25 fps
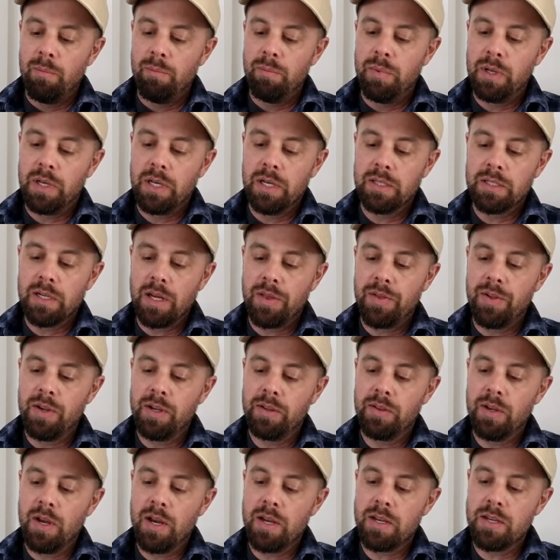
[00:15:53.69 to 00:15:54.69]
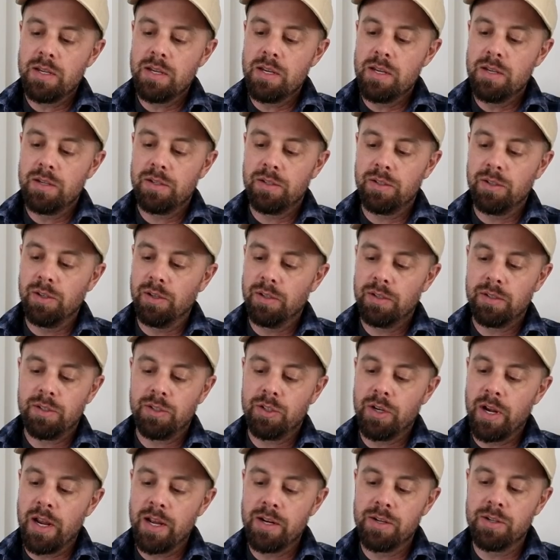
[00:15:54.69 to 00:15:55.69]
because I think that yeast just
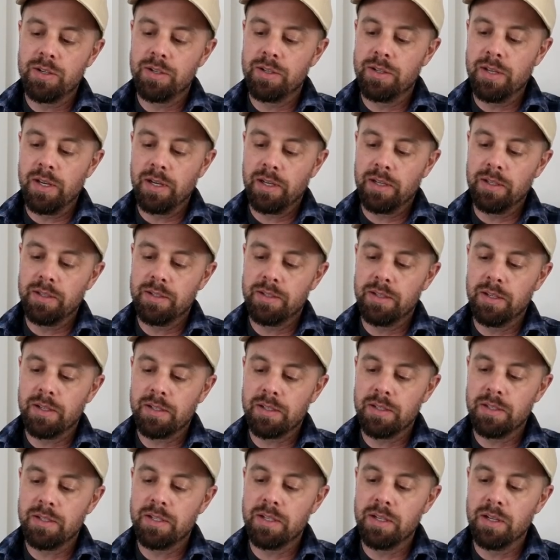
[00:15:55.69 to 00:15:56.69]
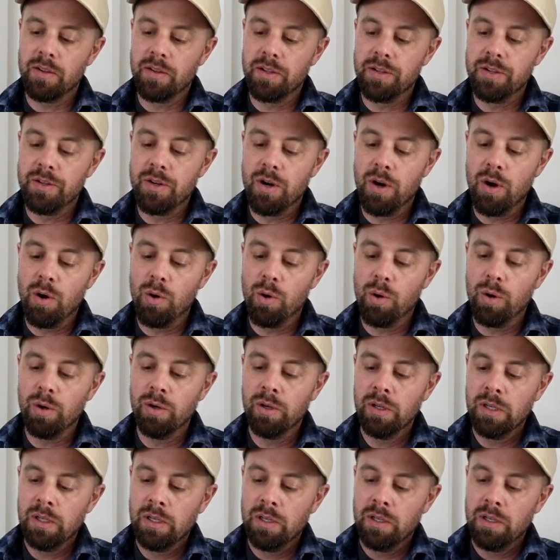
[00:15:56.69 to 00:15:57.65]
changes the consistency of the dough